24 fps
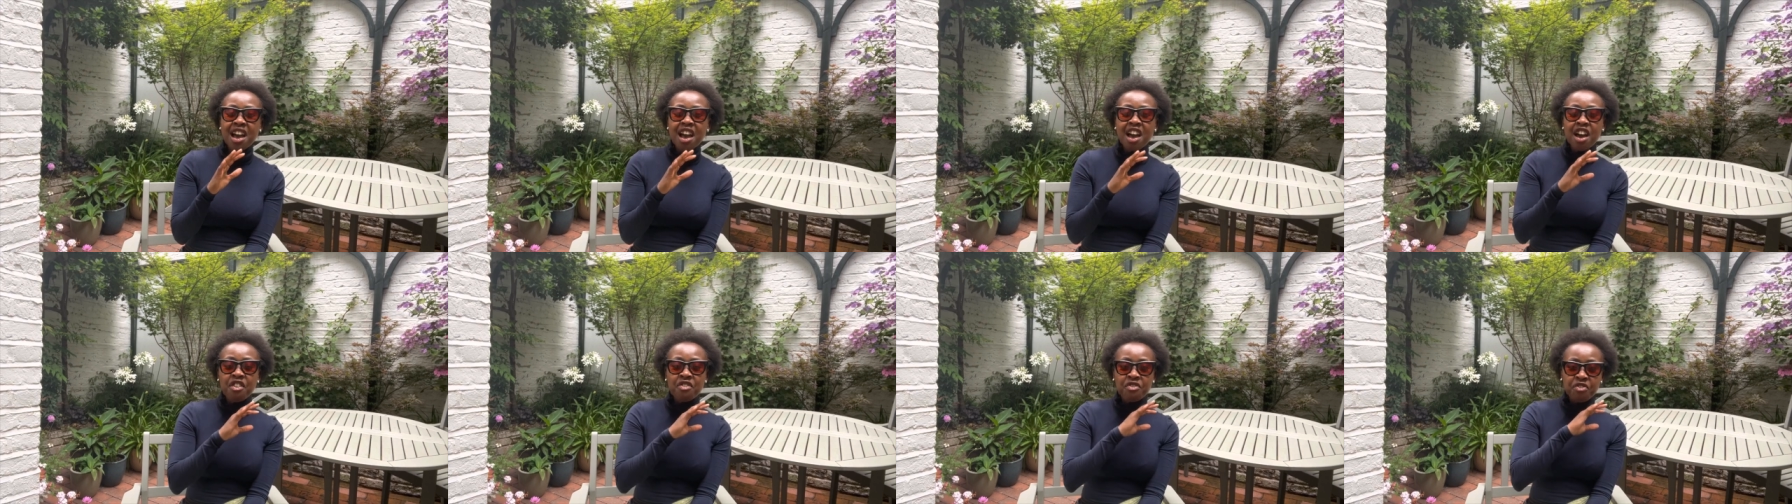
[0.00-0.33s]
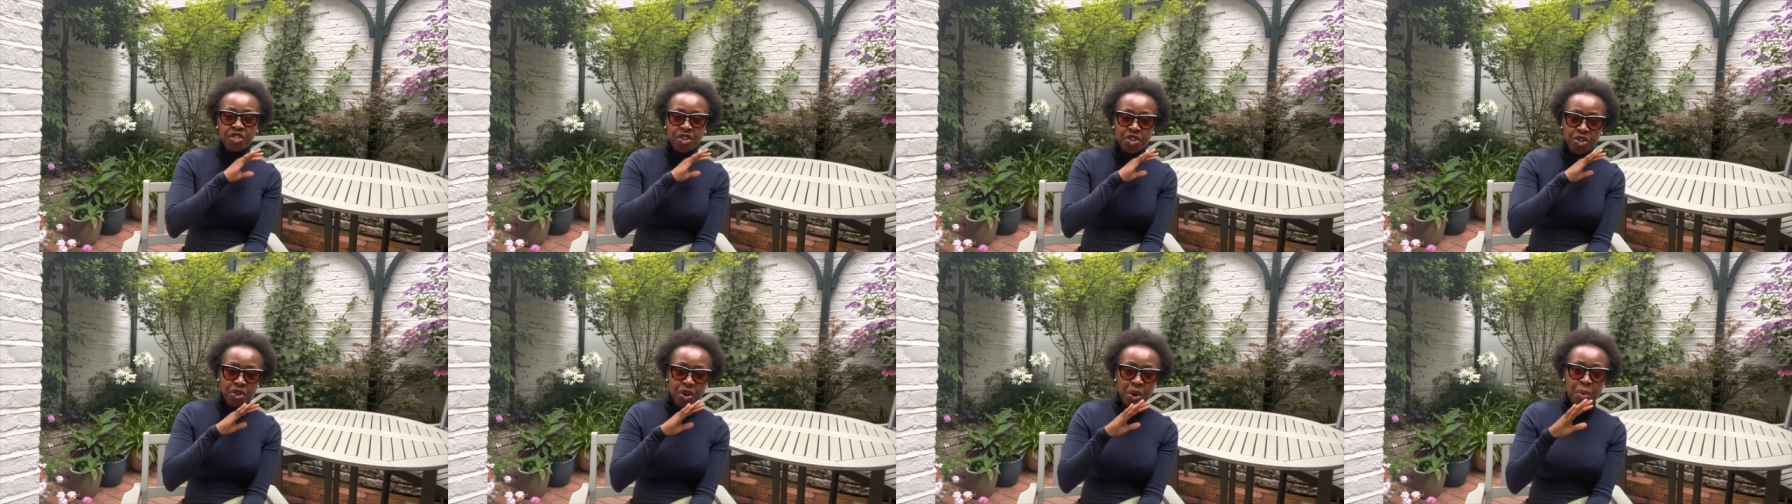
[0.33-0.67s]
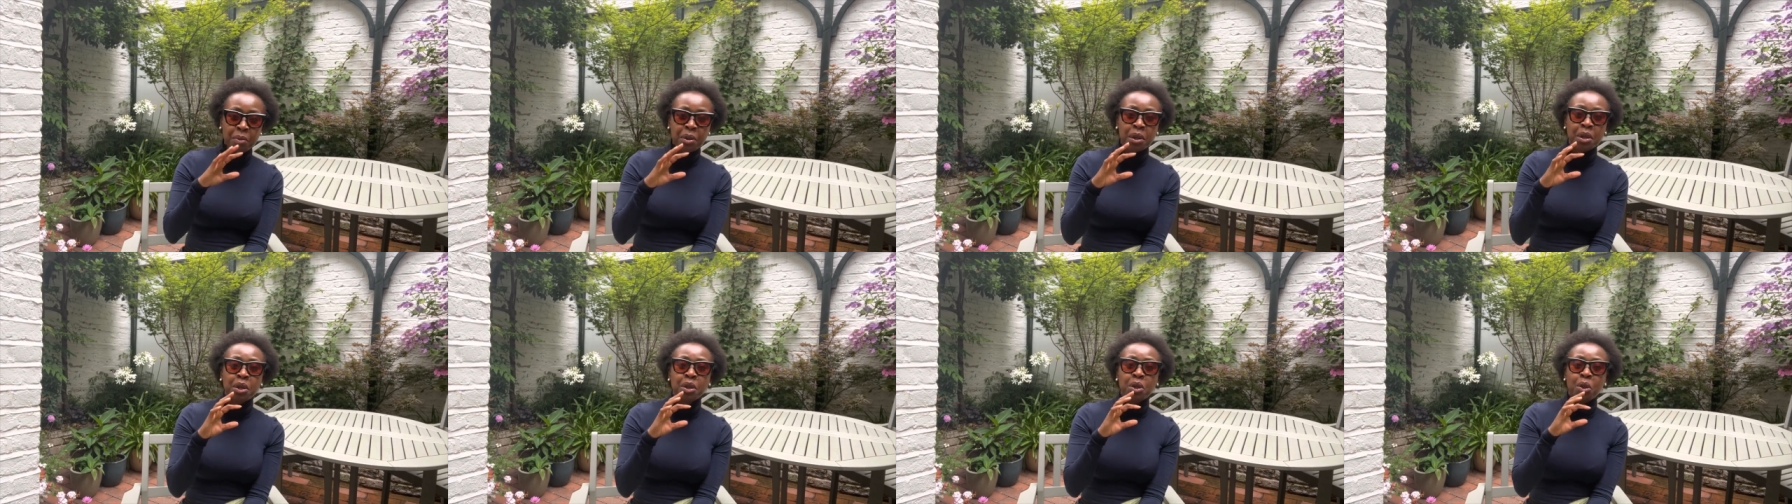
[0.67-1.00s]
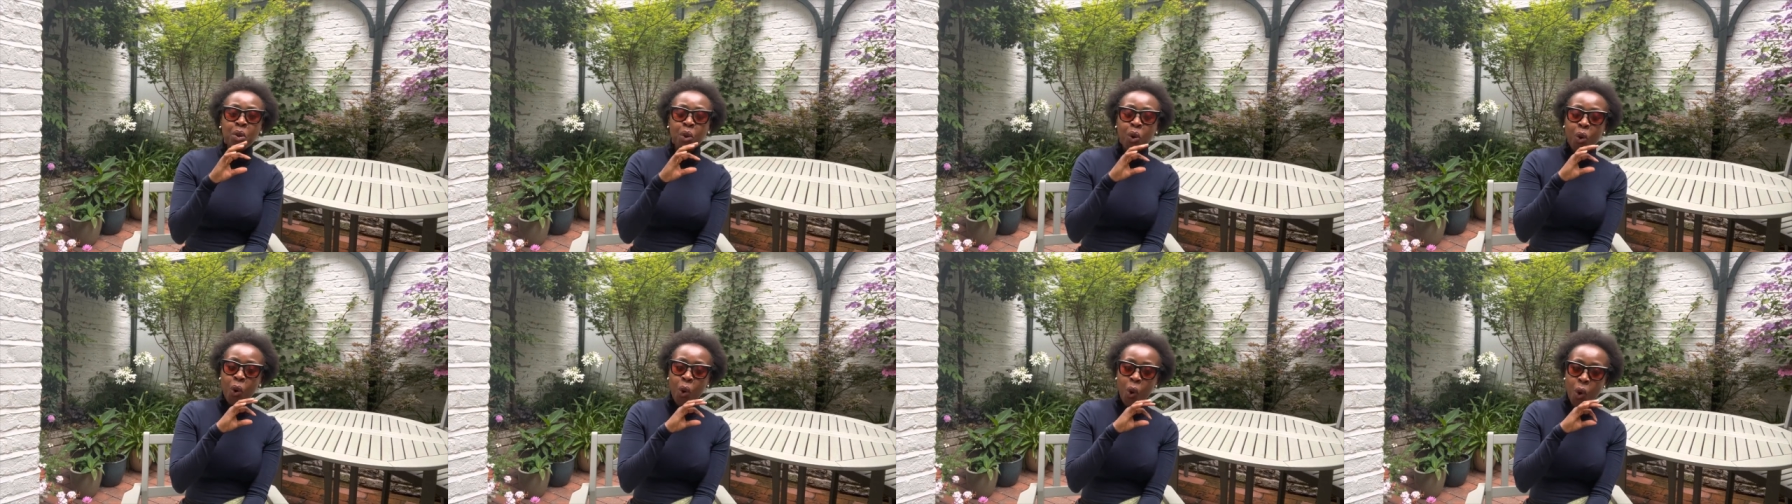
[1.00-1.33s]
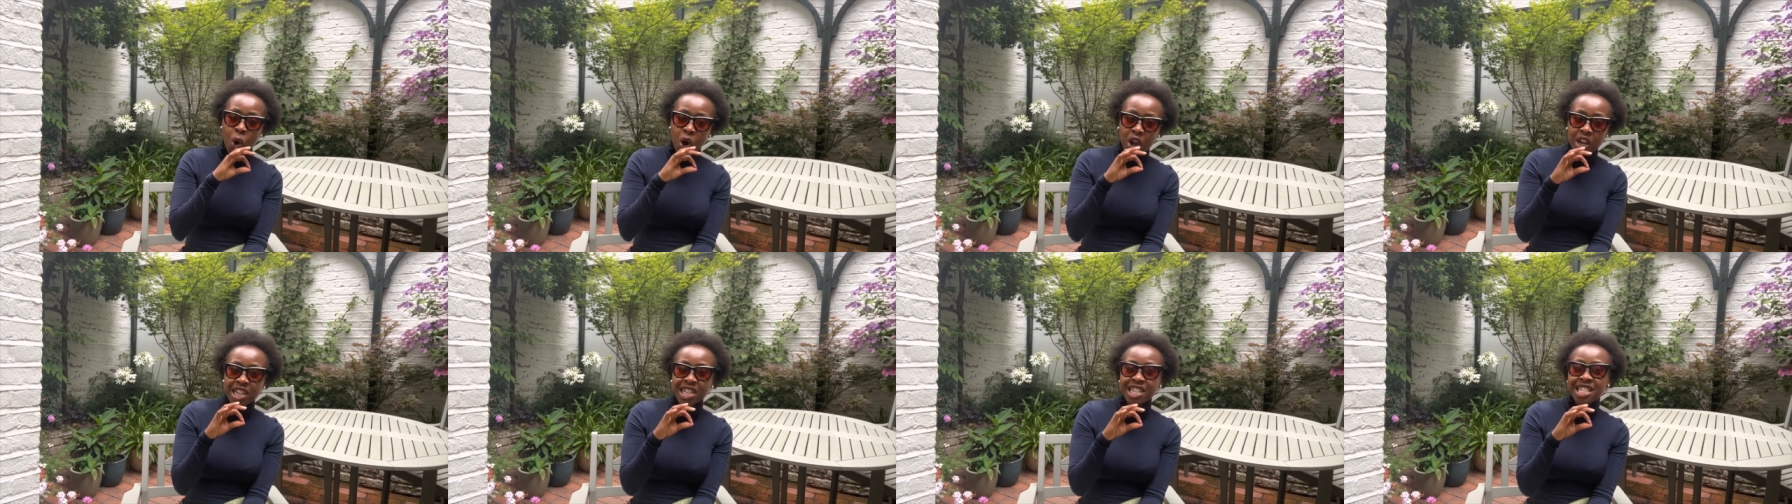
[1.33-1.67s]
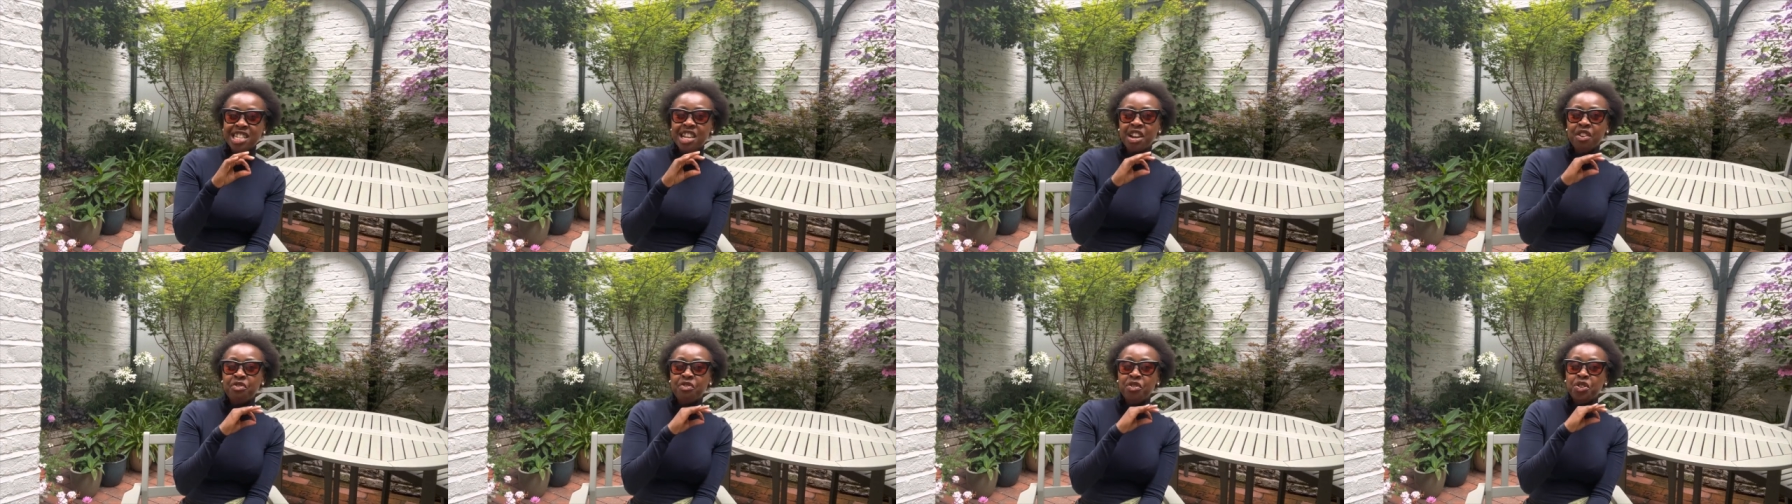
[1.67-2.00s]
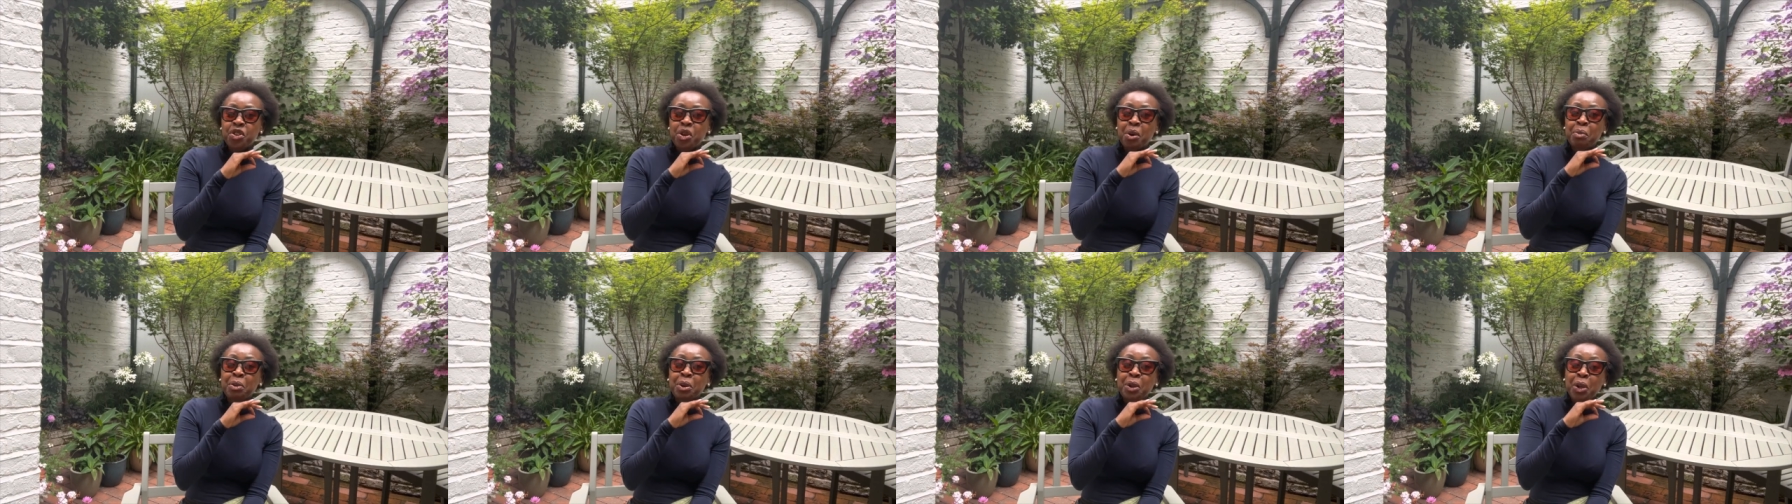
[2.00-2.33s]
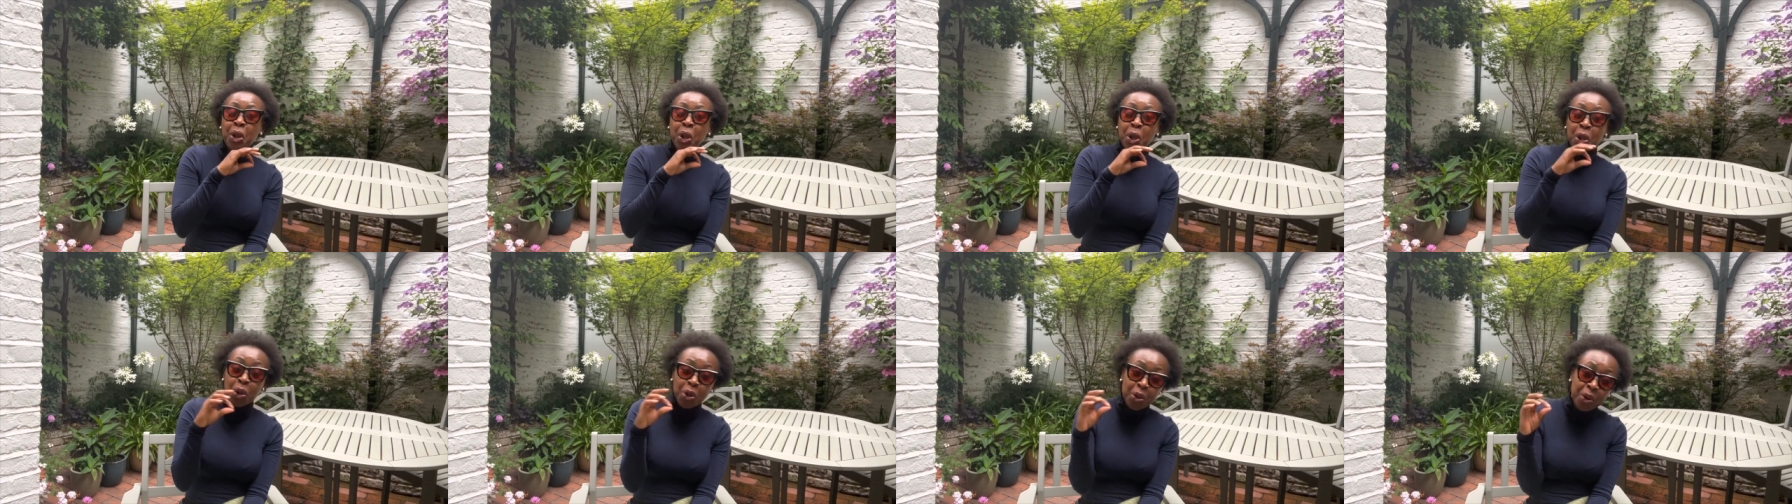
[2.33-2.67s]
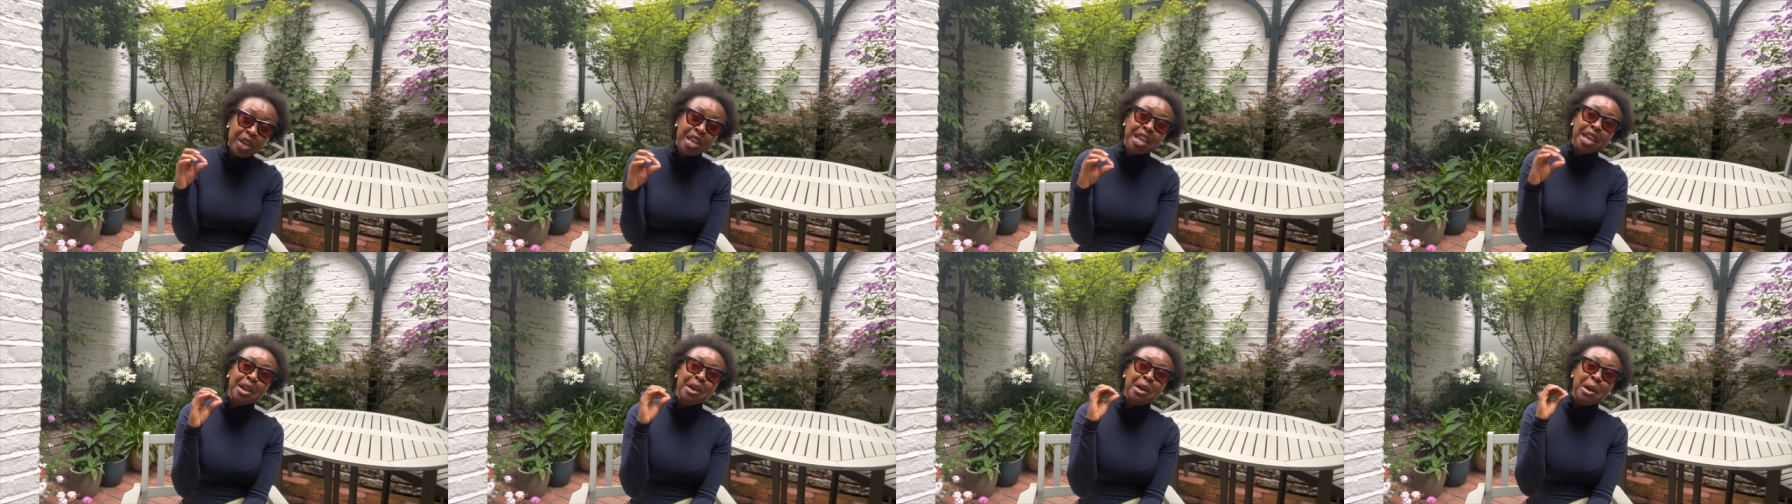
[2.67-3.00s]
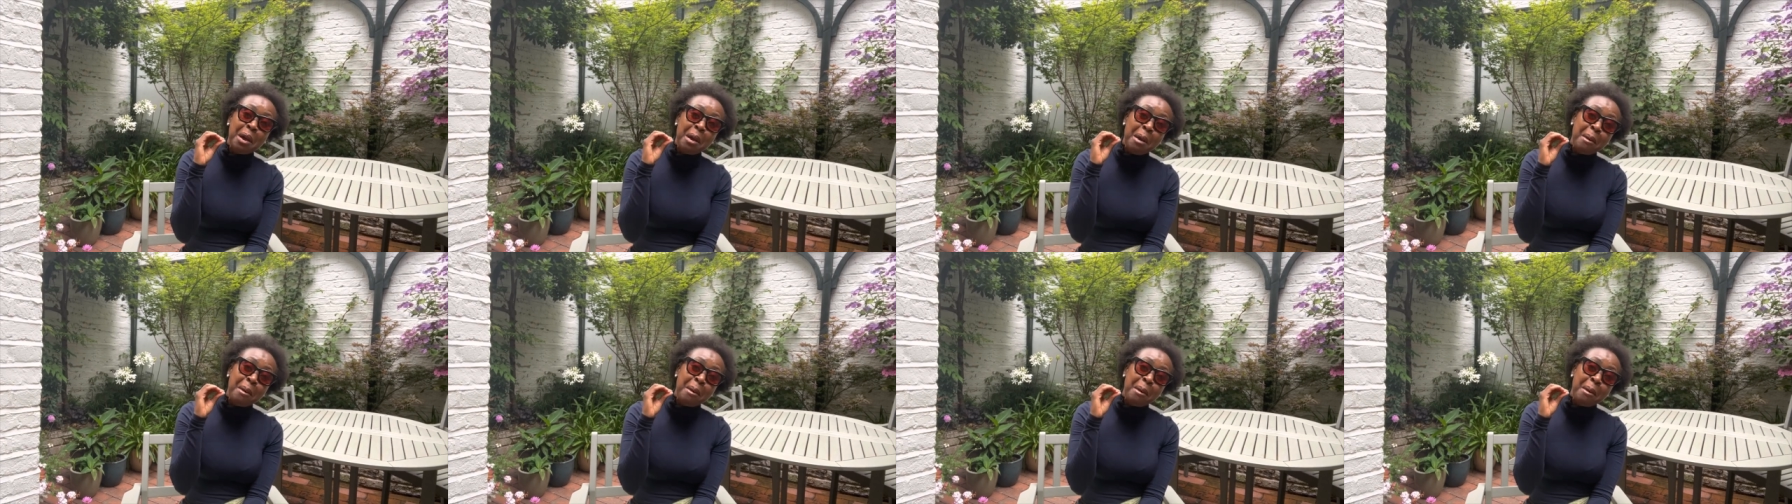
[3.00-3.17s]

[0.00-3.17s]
a phenomenal quality, a phenomenal looking